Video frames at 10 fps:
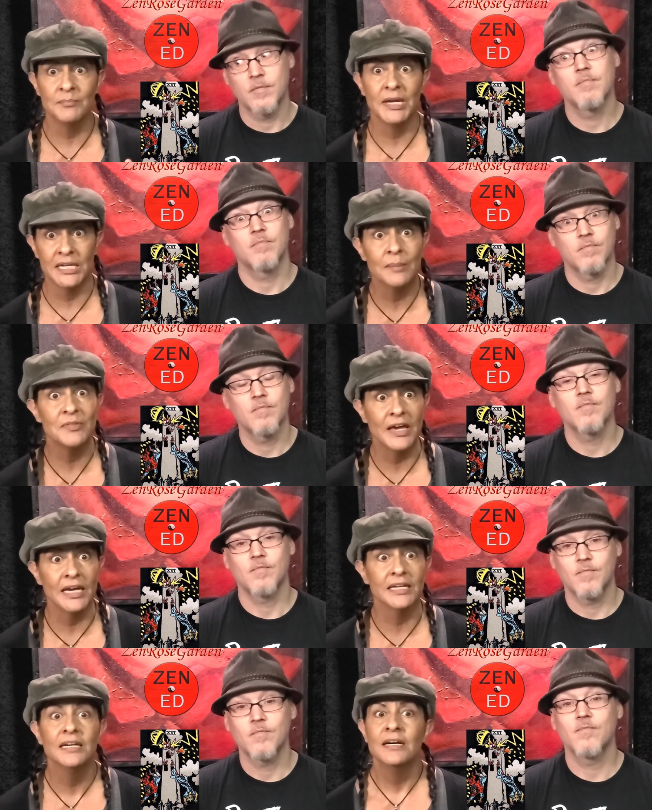Speaker 1: a made up
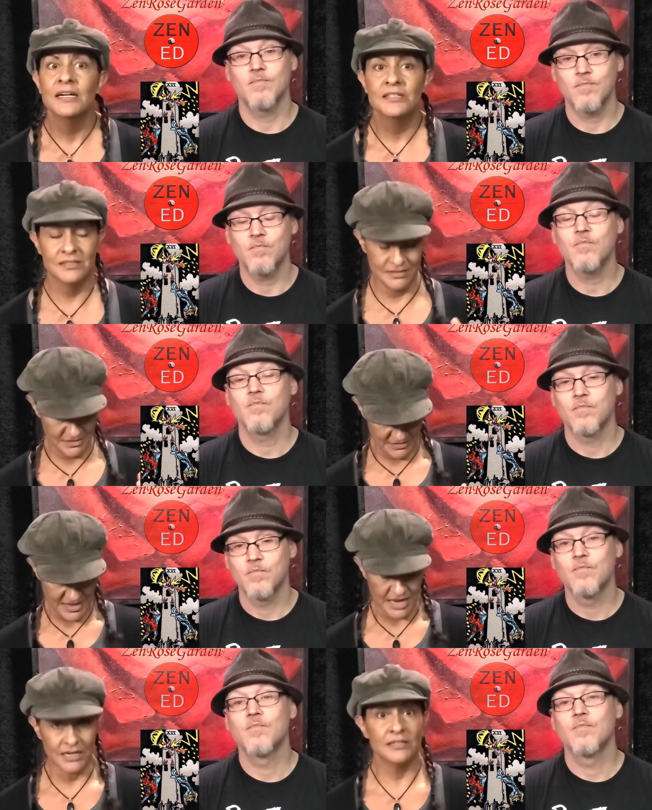thing mm-hmm.
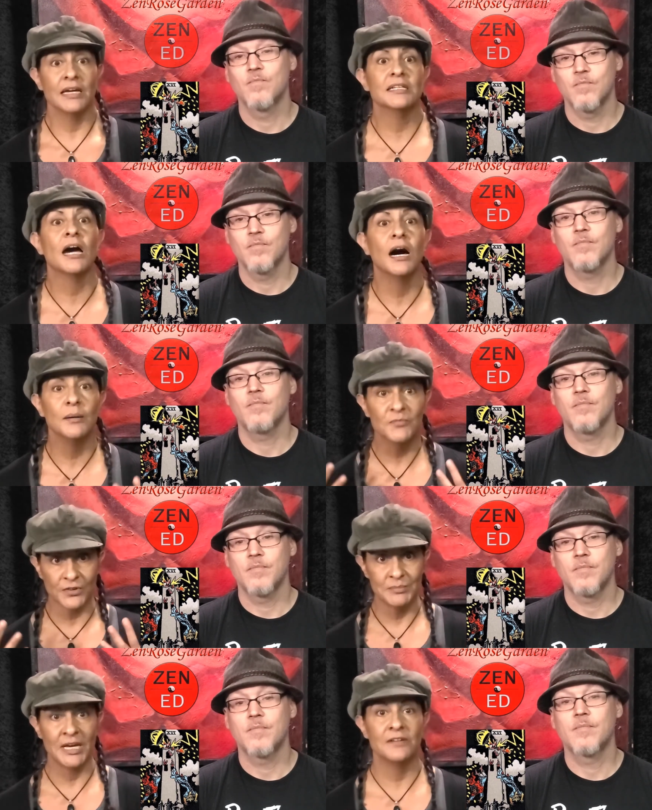that, that come
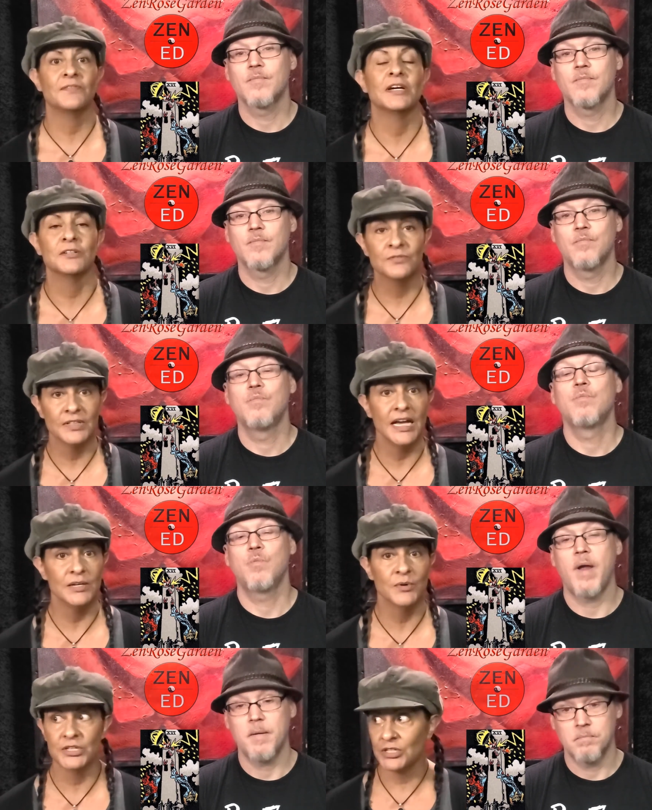from that fight or flight
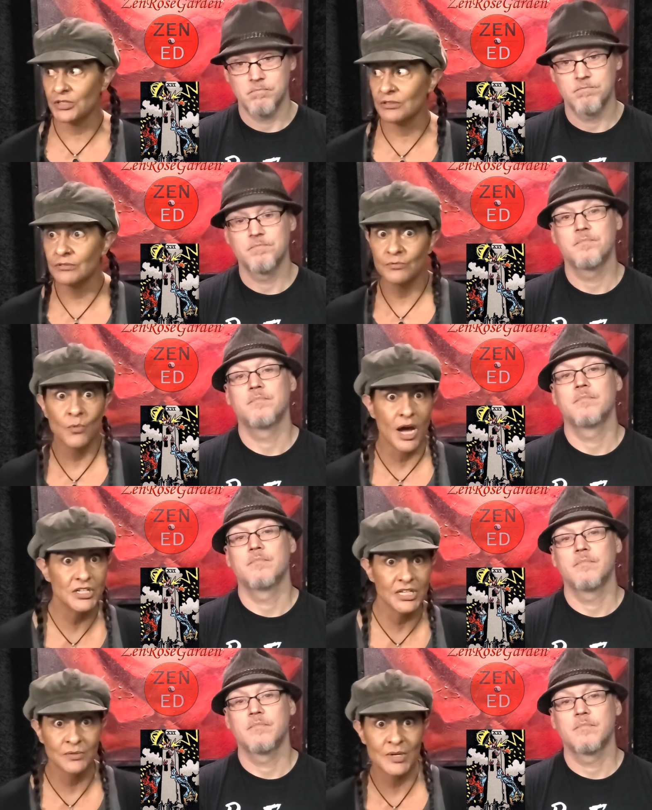right. you're
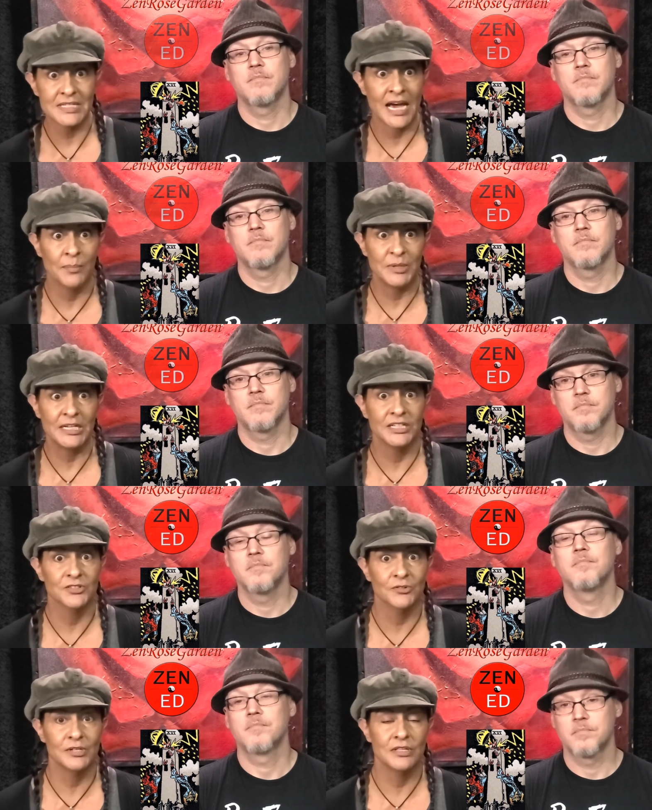watching what's happening and
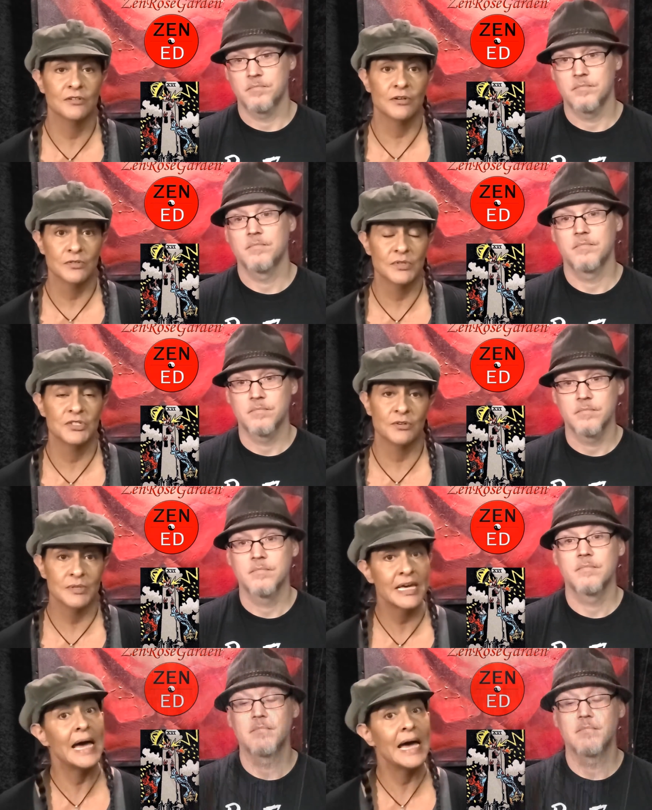you're going to the grocery store with a